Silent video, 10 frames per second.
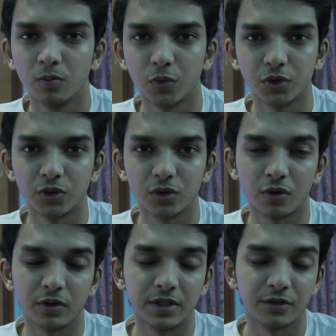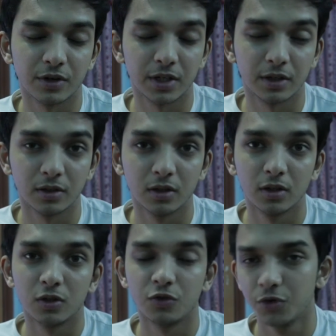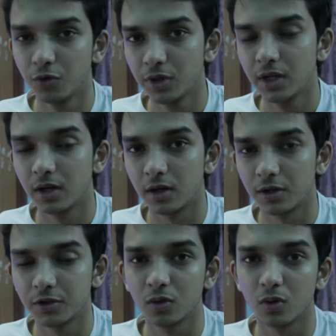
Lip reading: processor is running 2 GHz